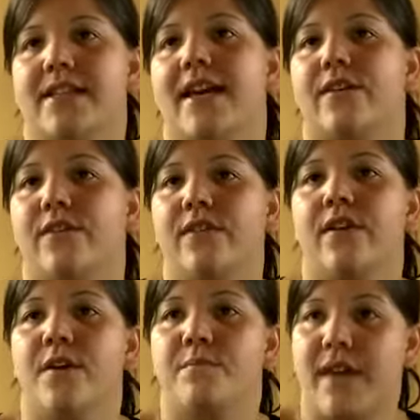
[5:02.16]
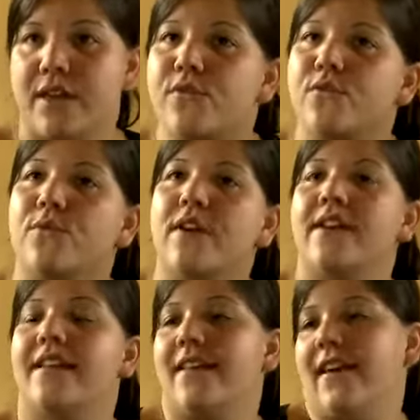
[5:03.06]
I could make sure
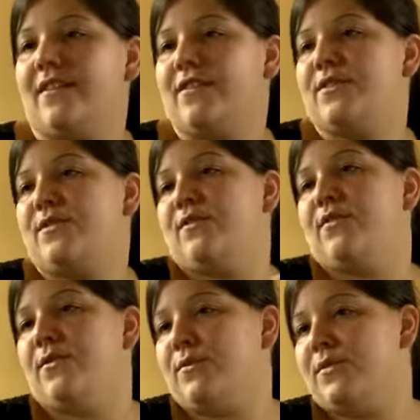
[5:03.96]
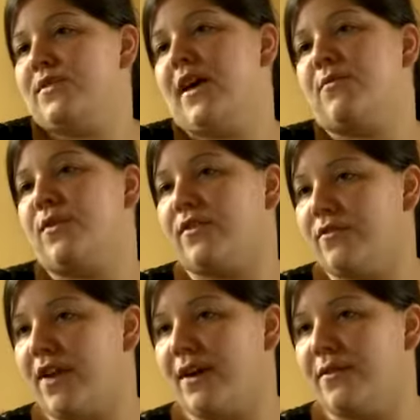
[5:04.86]
that they understood those. I walked
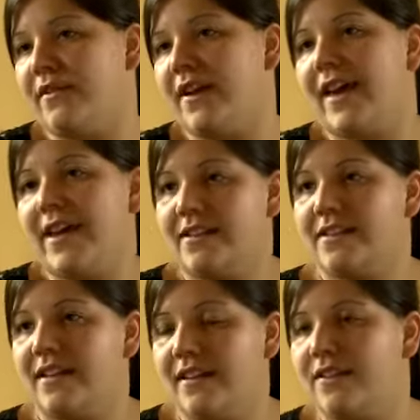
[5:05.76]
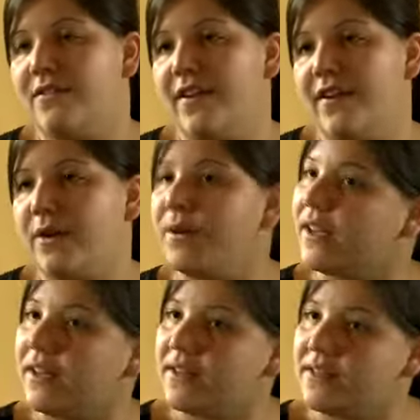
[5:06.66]
around, I elicited it very
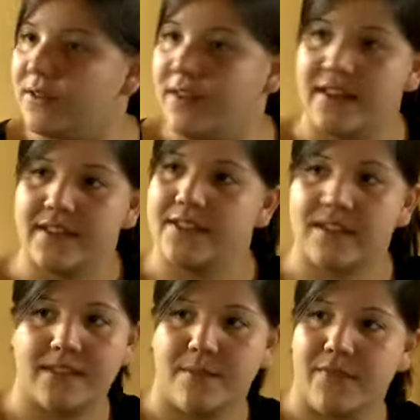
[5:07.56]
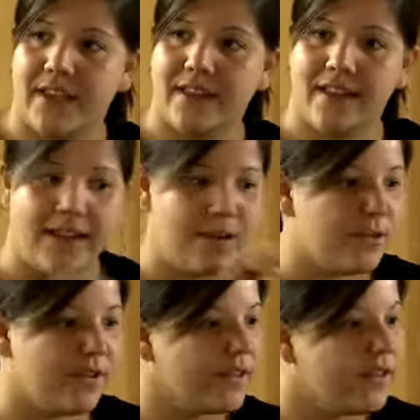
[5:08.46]
quickly so that it's not something that they
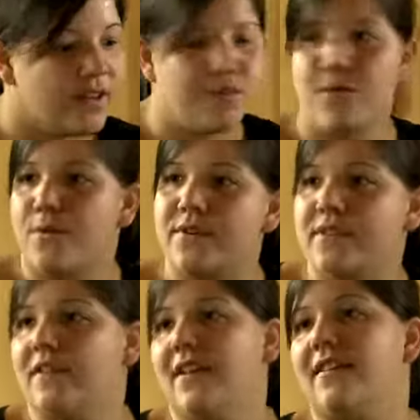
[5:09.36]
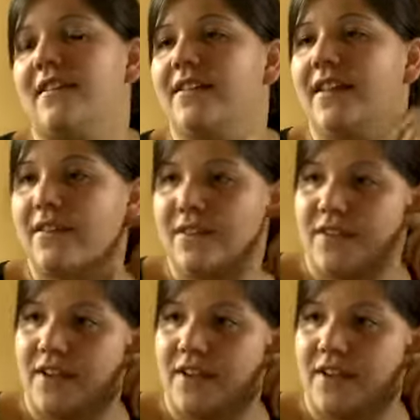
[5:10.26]
would focus on until the end of the